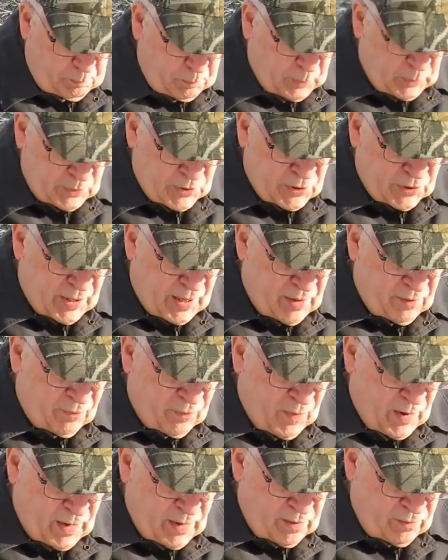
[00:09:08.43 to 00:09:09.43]
put the
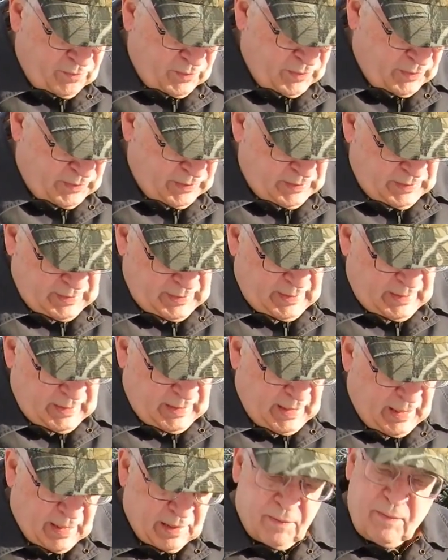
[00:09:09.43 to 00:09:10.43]
skiff out
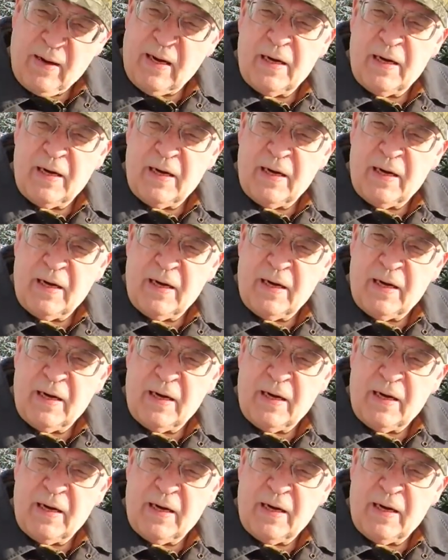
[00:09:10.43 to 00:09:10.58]
of